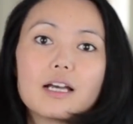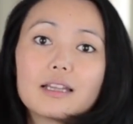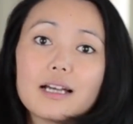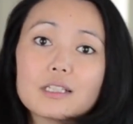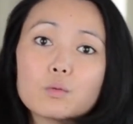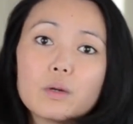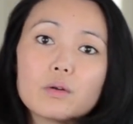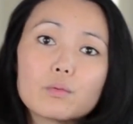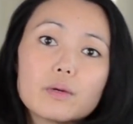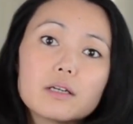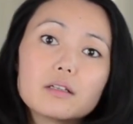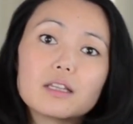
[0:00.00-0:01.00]
That's when
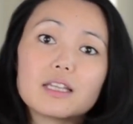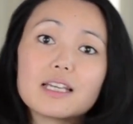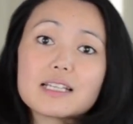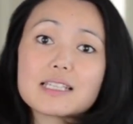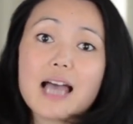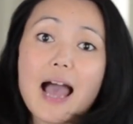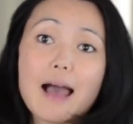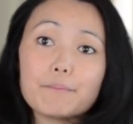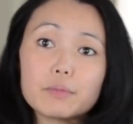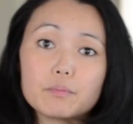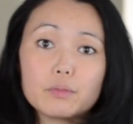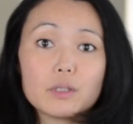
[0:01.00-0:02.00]
real things
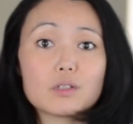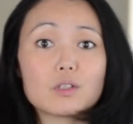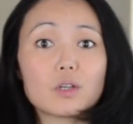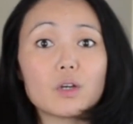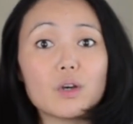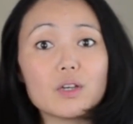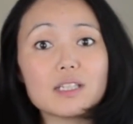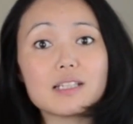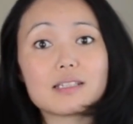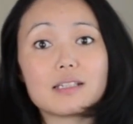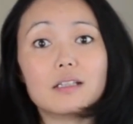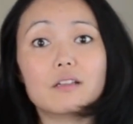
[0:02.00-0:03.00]
happen because the
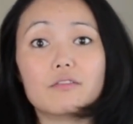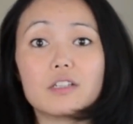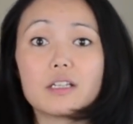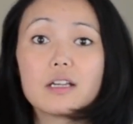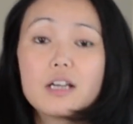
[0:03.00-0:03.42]
curtains are lifted.